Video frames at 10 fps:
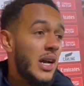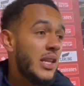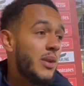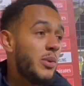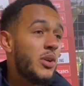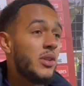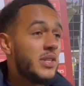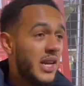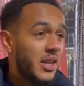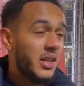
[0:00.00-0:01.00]
And then we got the
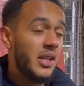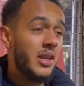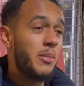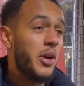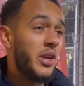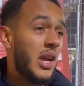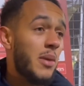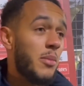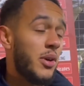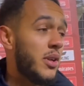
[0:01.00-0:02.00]
second, and then Amari
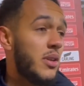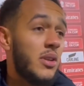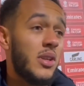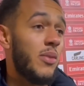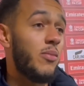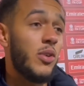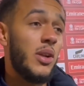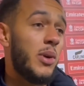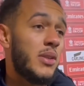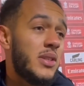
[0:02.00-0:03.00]
came on and done
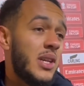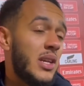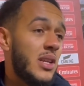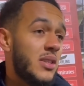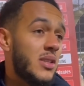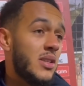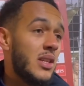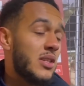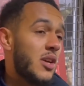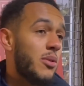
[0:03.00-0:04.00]
really well to take his
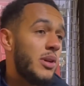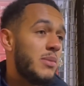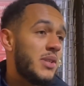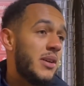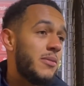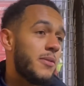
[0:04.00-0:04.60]
goal himself.